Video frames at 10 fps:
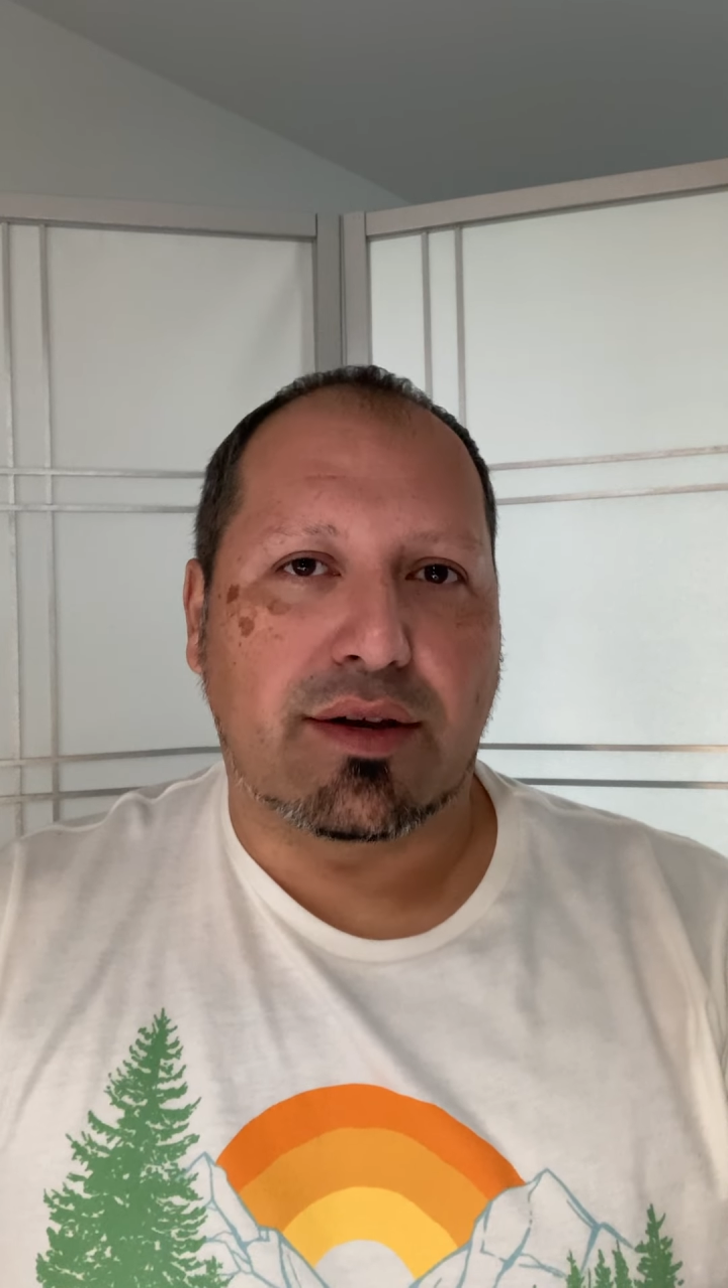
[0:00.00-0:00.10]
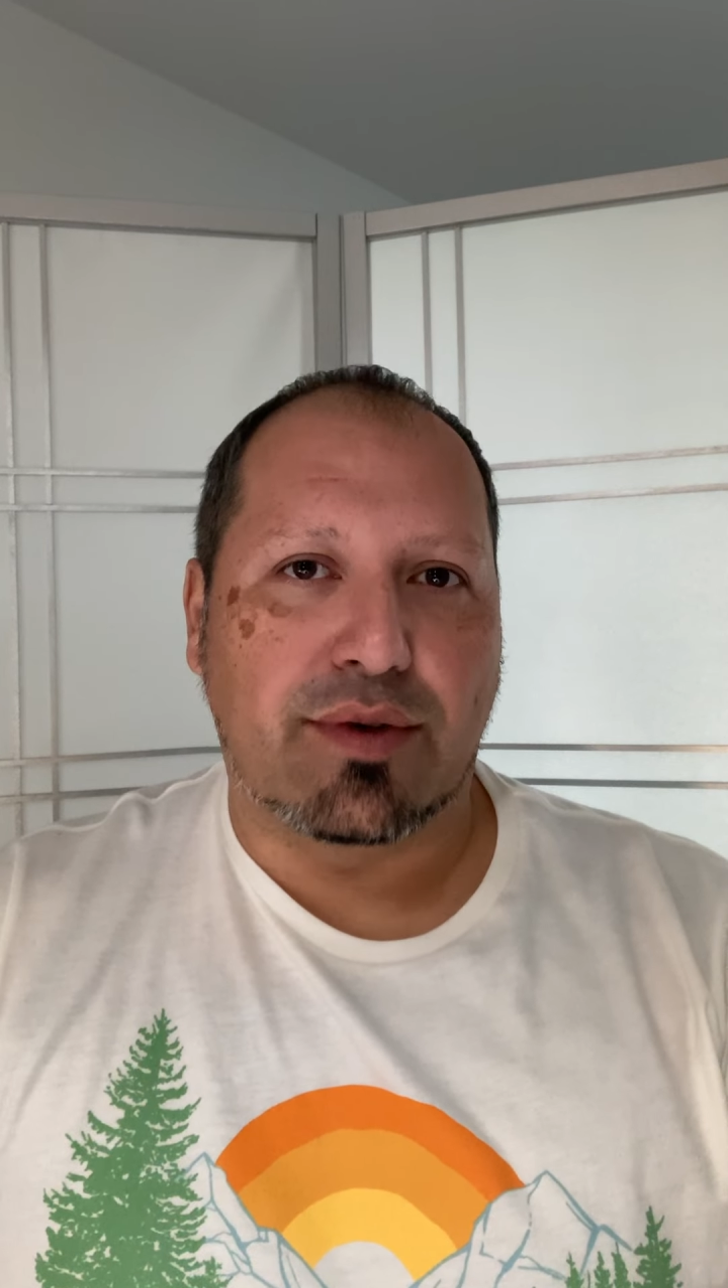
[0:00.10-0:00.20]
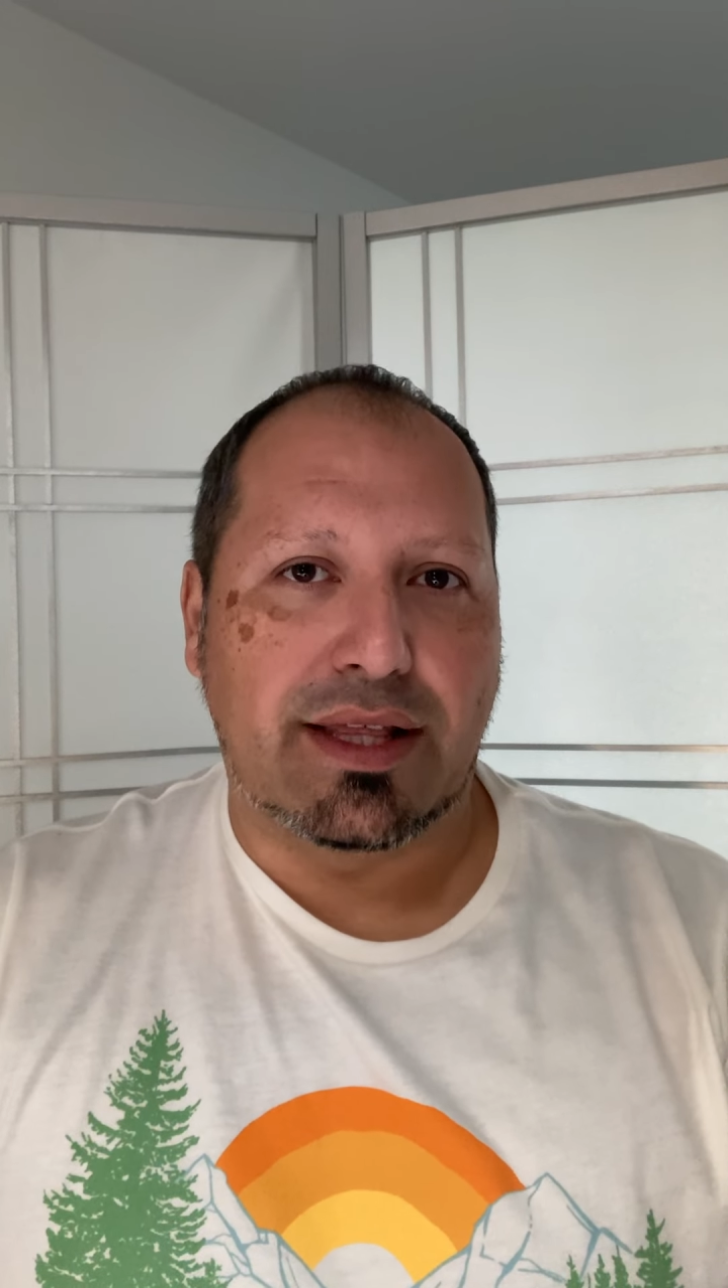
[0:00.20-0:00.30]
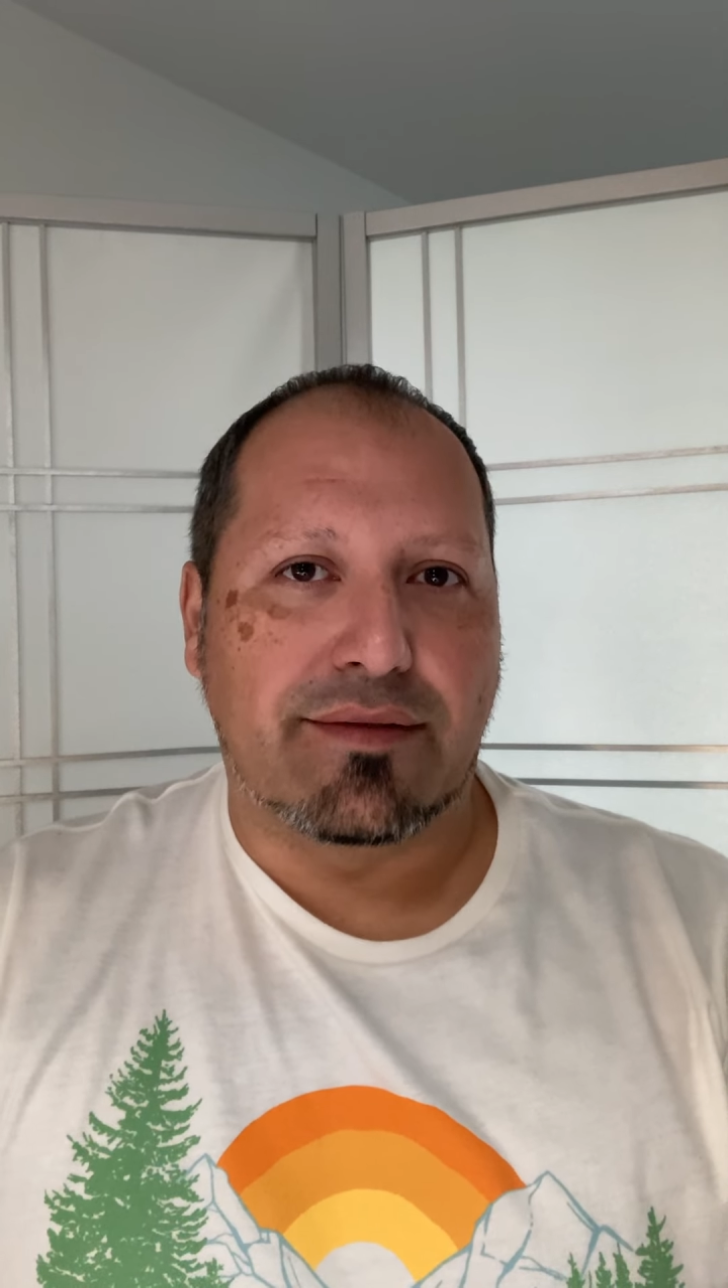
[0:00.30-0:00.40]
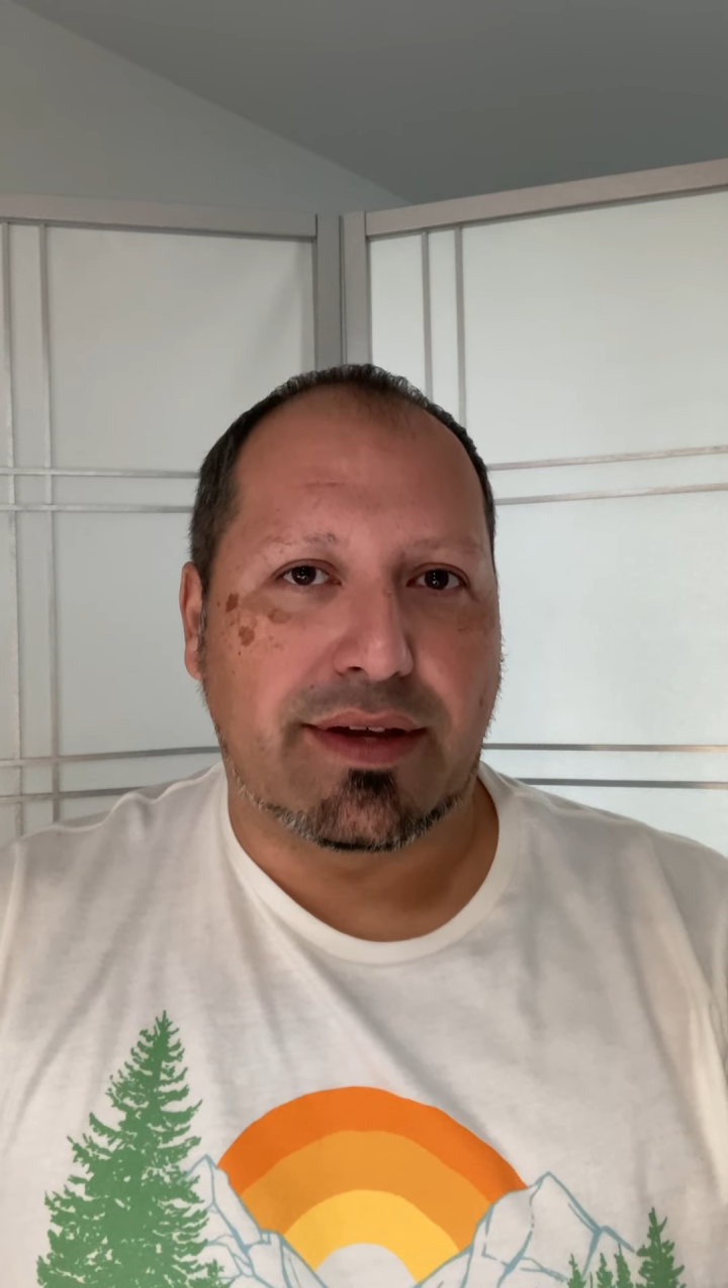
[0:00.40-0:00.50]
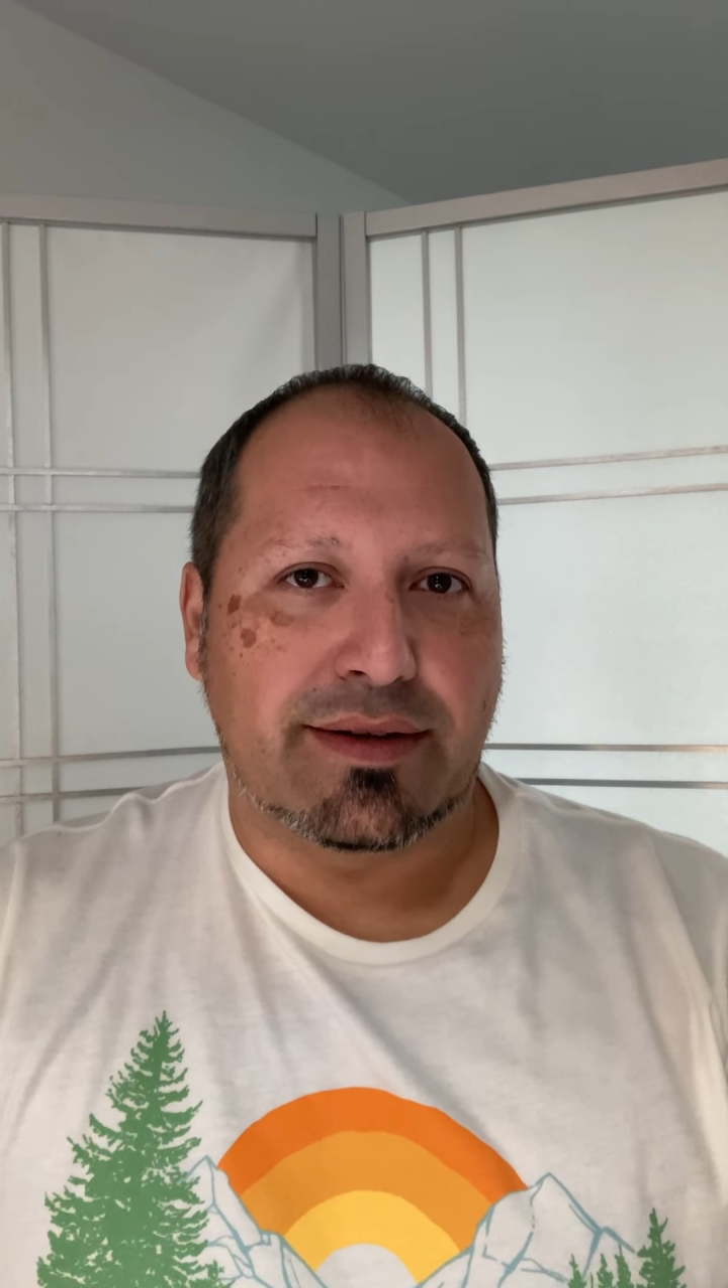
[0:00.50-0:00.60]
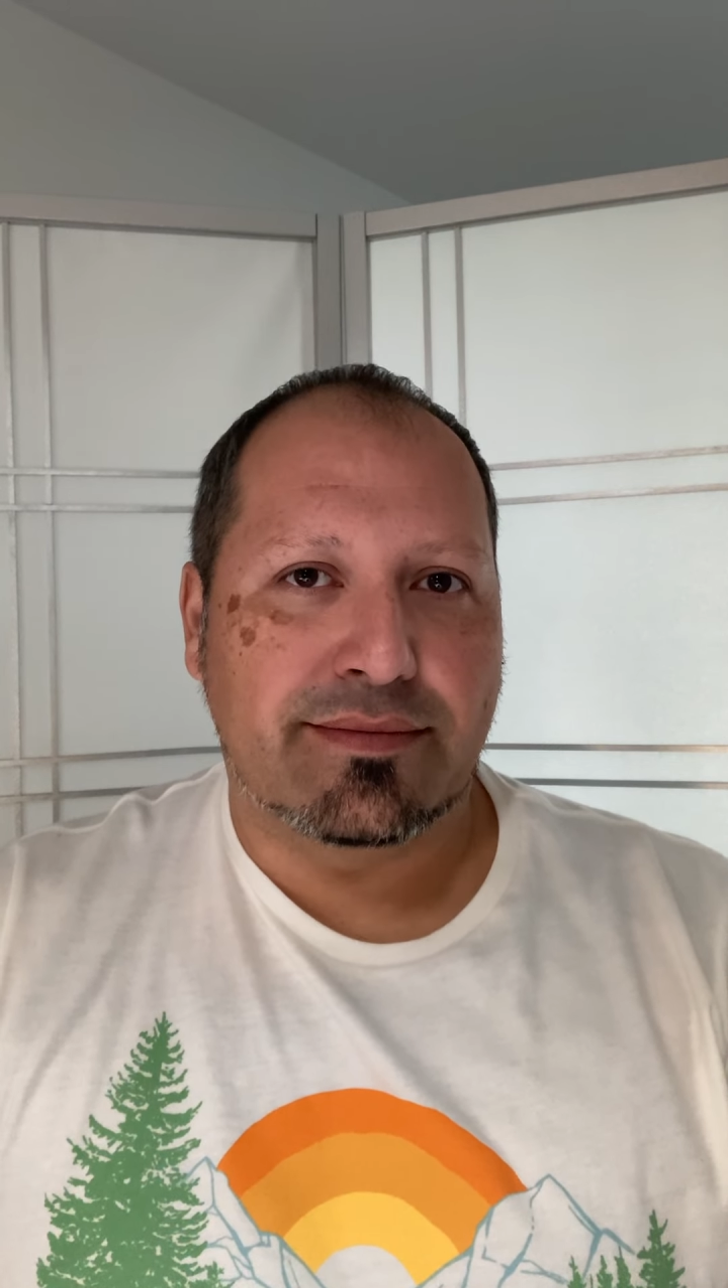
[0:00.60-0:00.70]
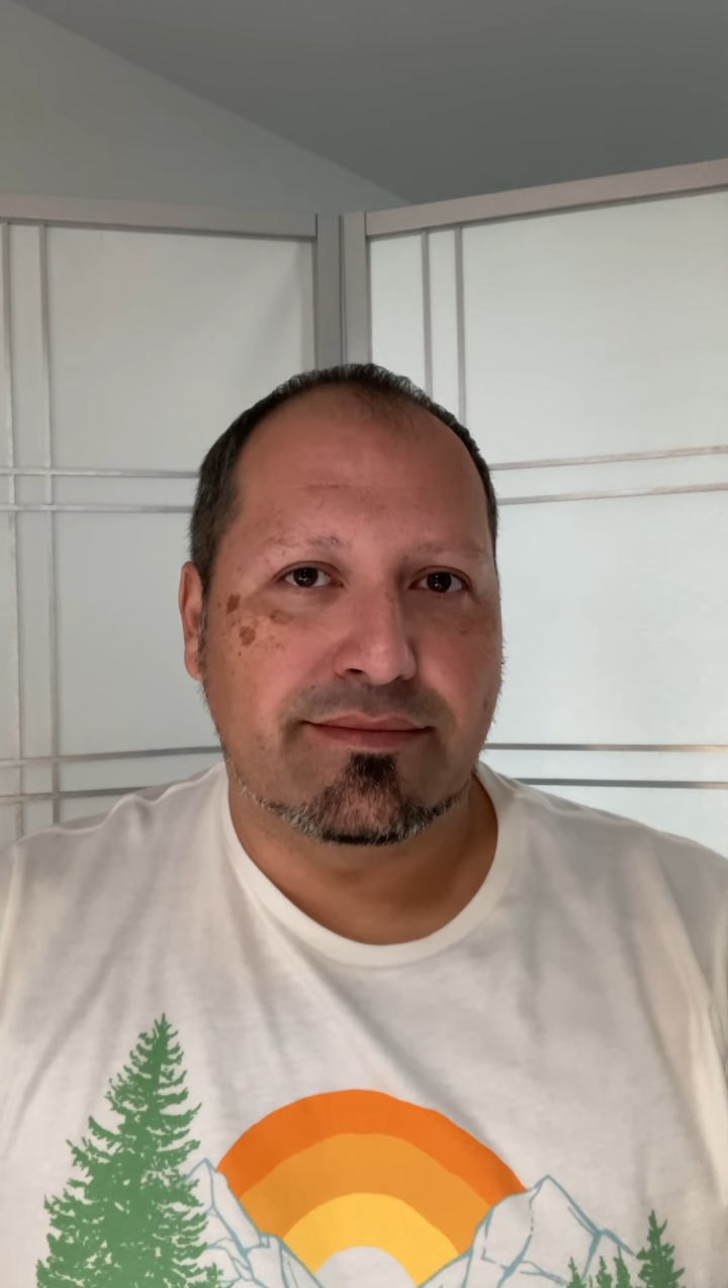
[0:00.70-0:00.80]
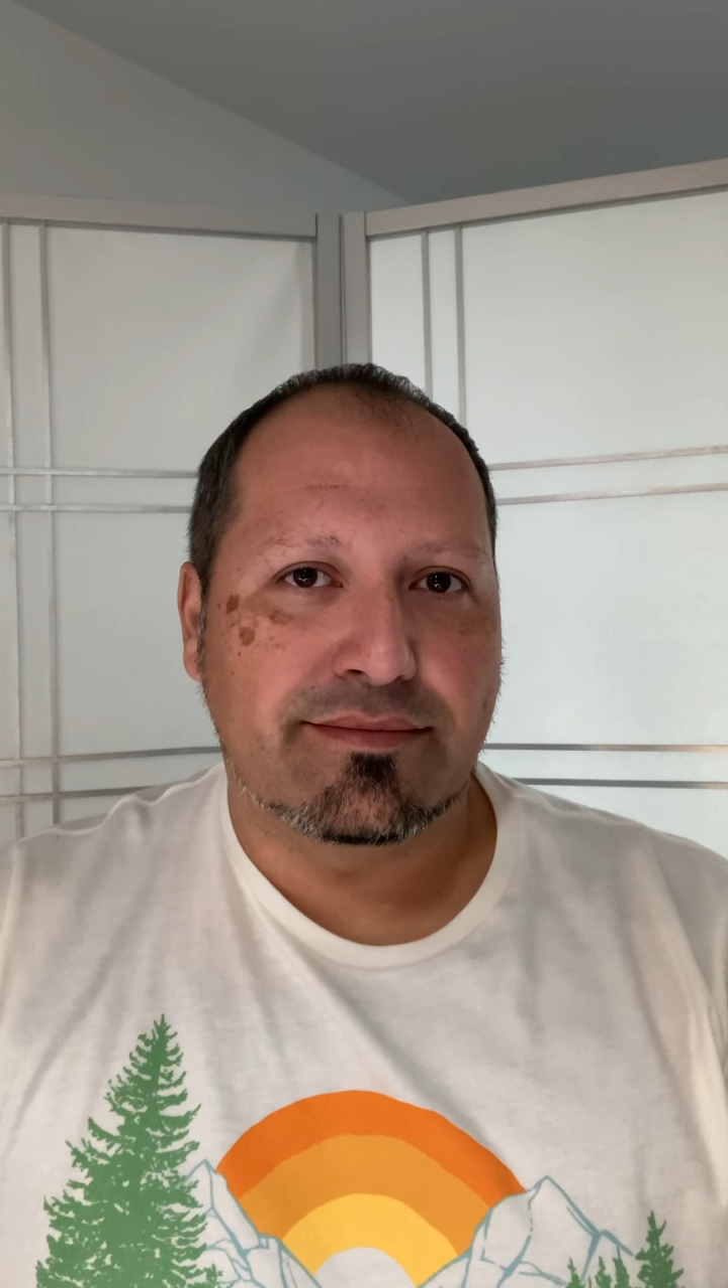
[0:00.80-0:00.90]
that we live in?